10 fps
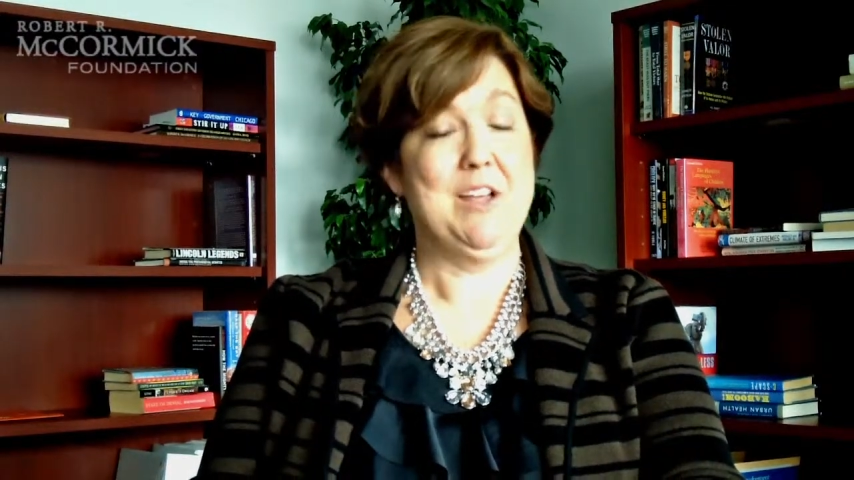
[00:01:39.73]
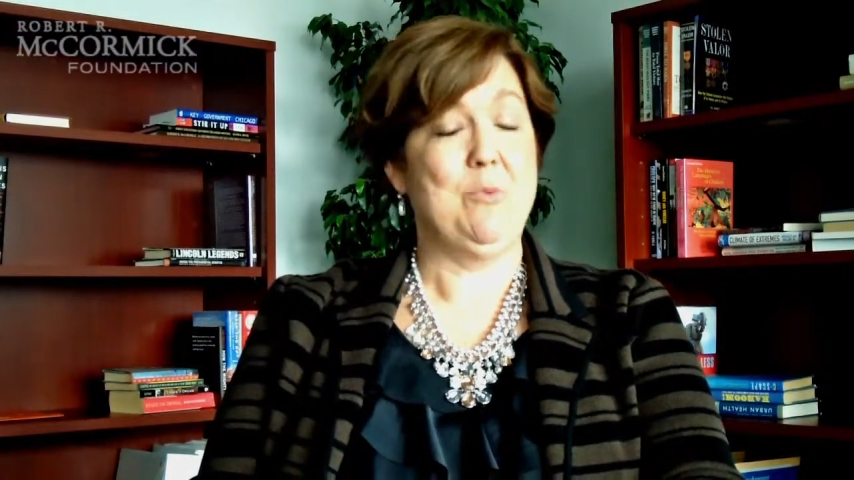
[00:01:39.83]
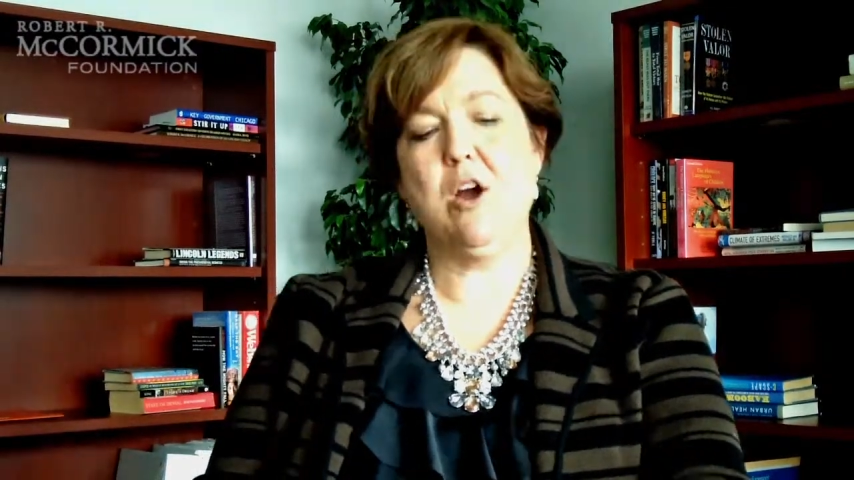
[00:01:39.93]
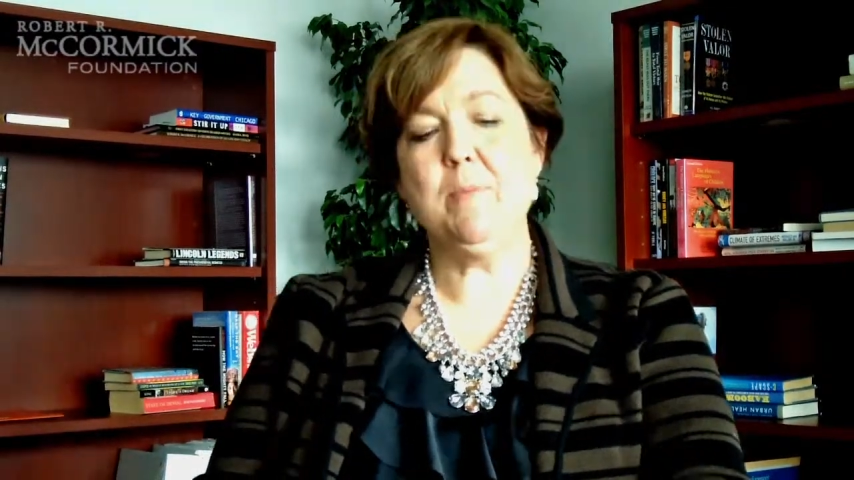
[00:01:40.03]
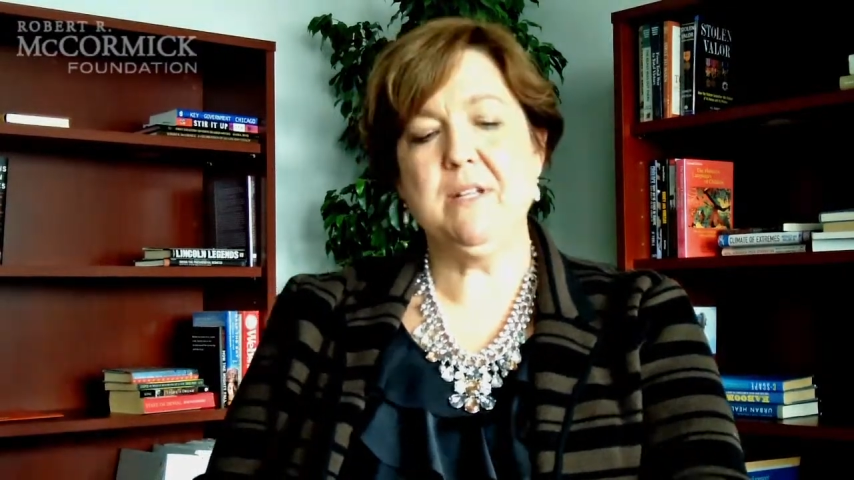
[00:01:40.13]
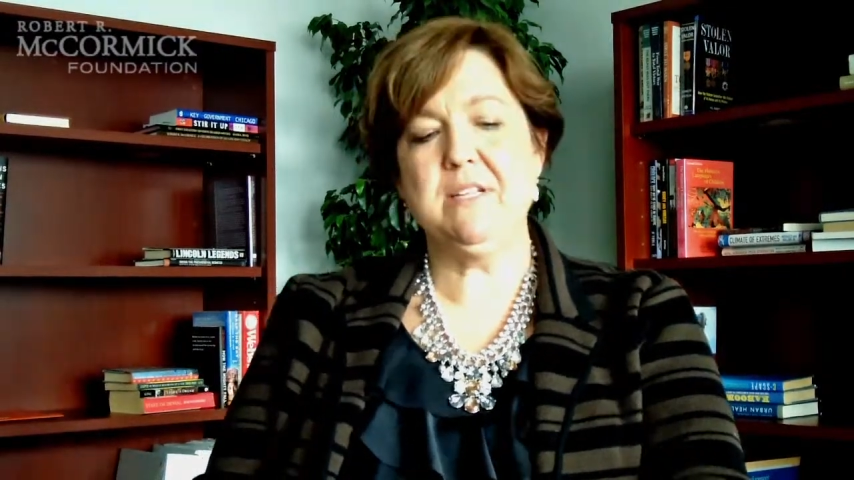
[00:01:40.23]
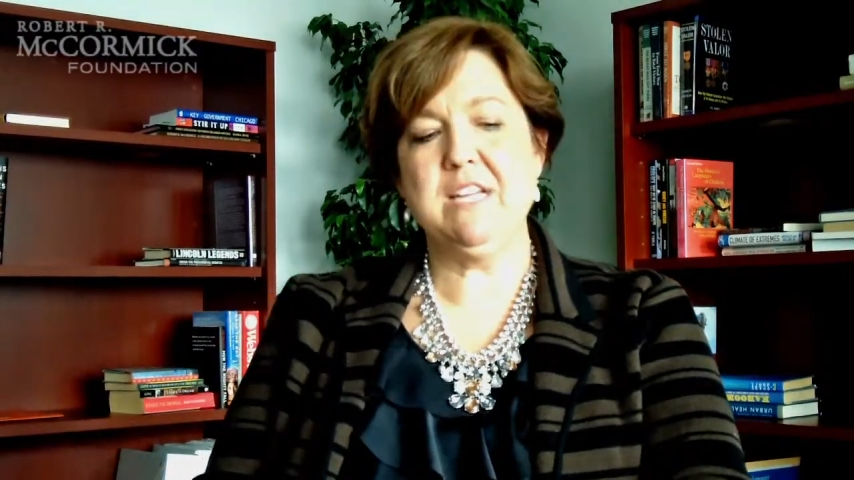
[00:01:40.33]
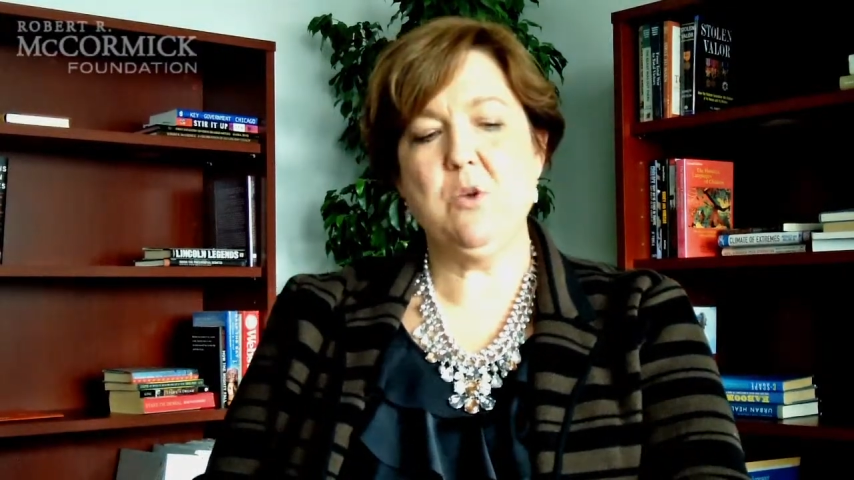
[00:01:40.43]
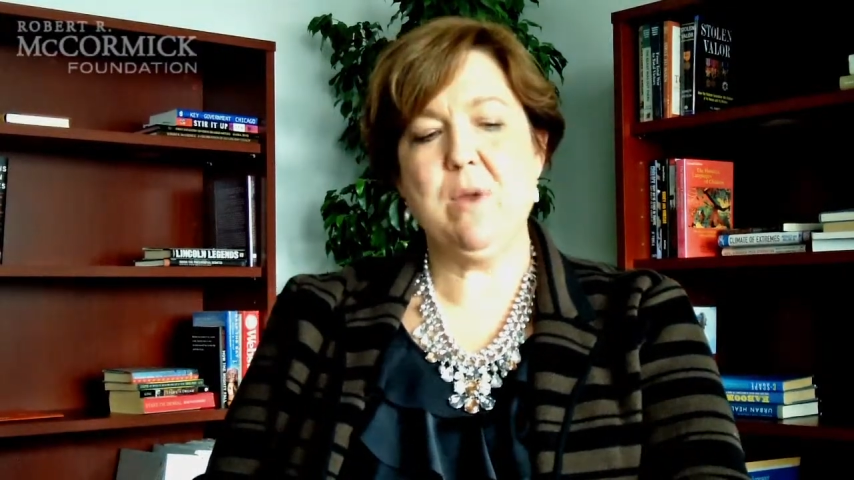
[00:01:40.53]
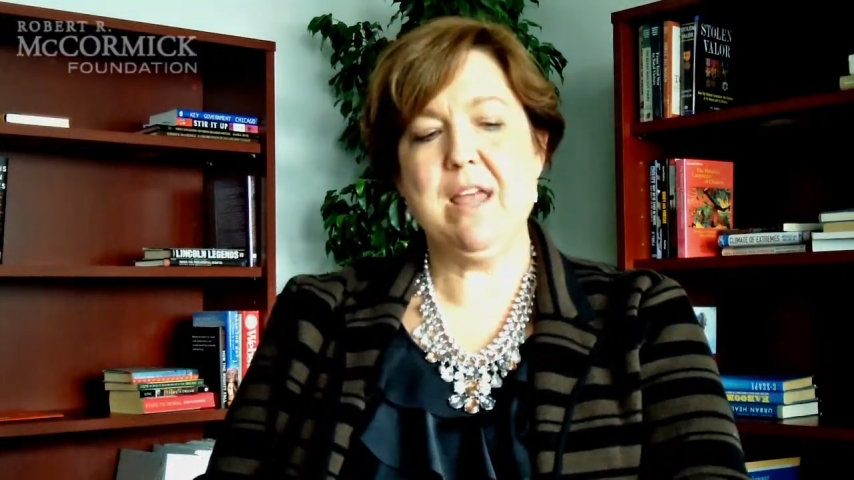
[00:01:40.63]
In our
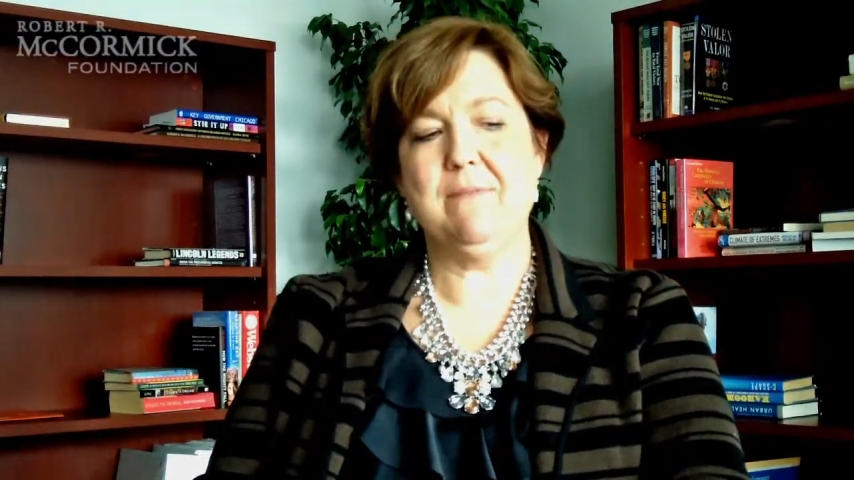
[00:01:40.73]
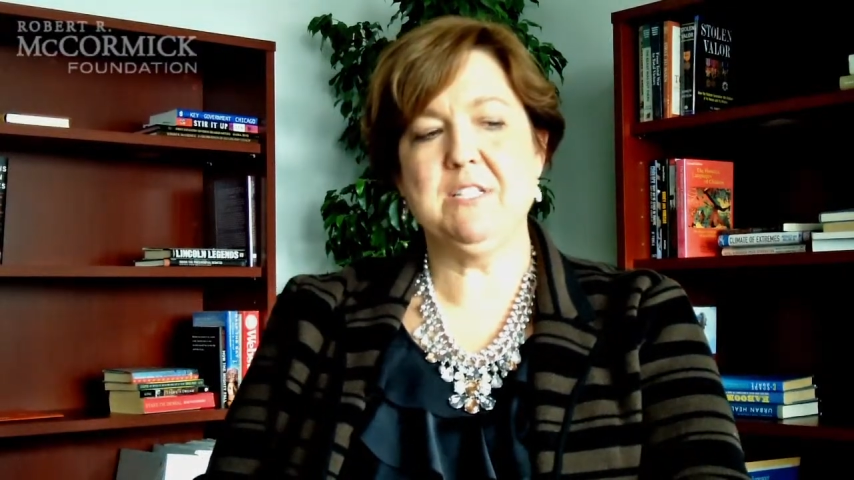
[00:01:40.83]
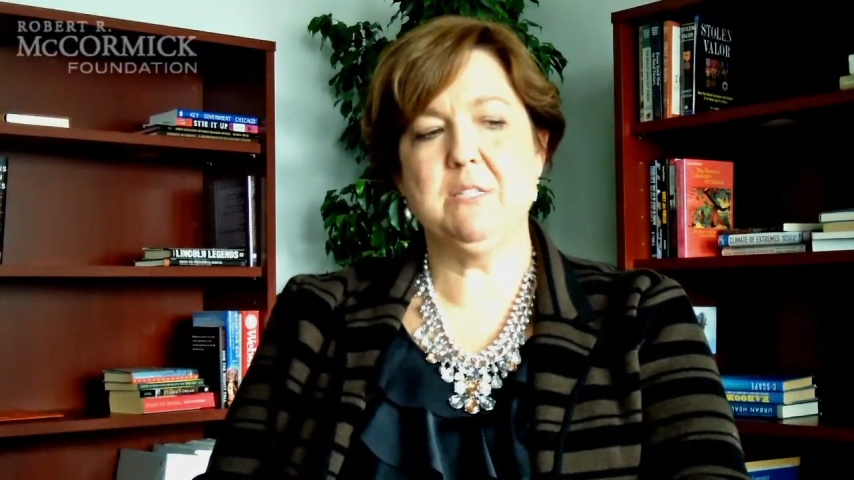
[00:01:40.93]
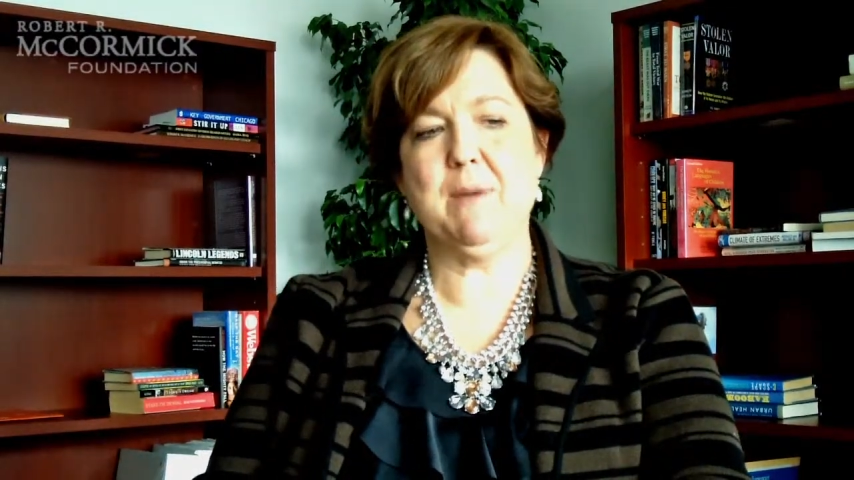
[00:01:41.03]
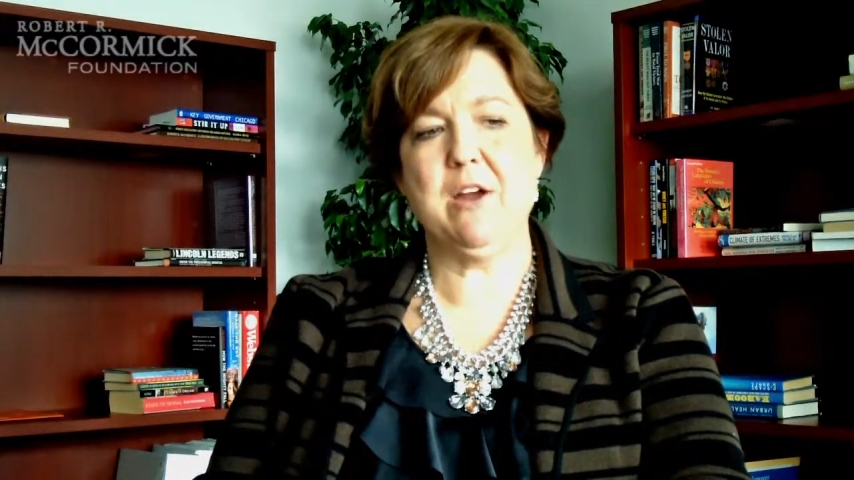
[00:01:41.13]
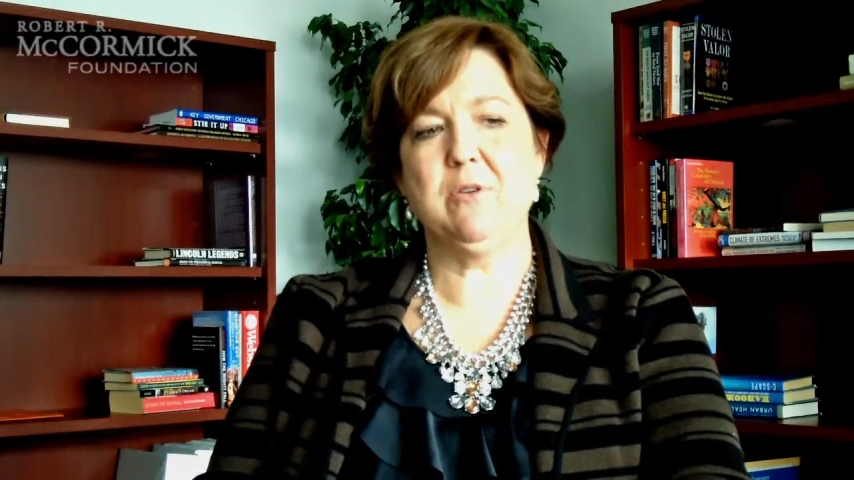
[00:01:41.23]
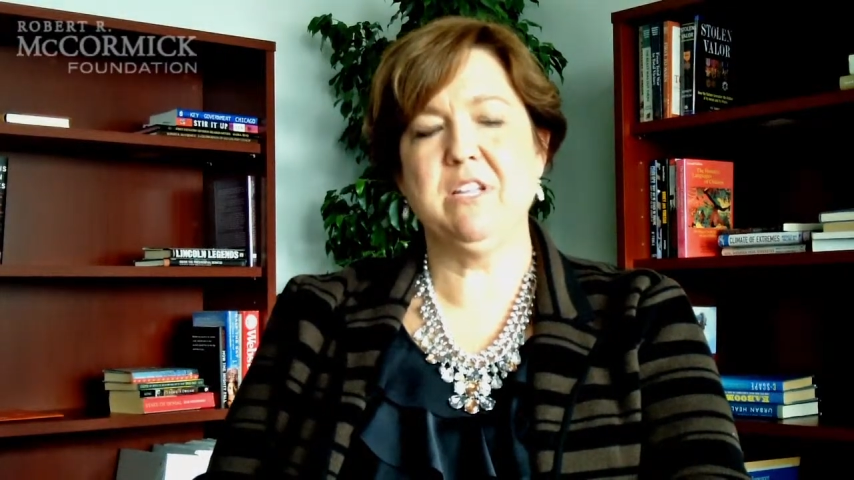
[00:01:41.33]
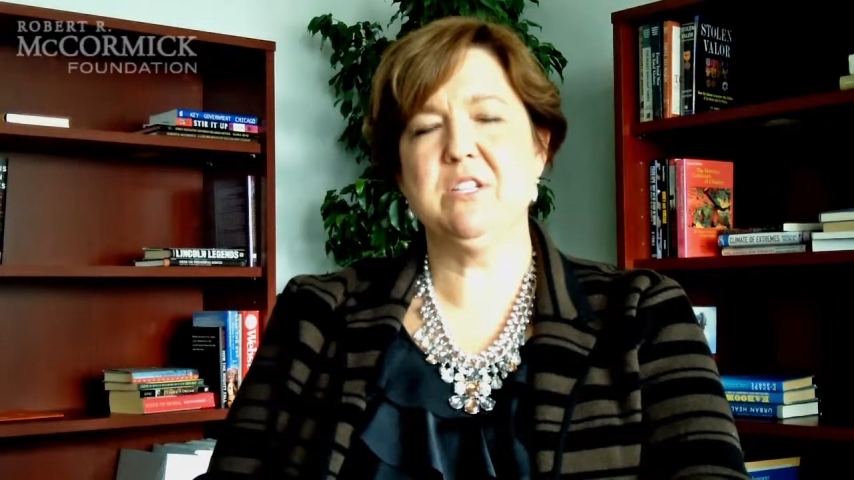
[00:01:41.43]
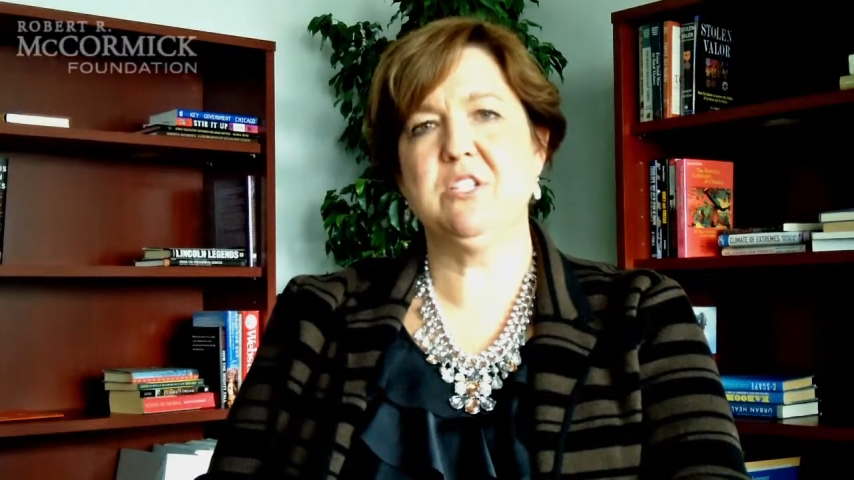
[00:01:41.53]
building, we have a spiraling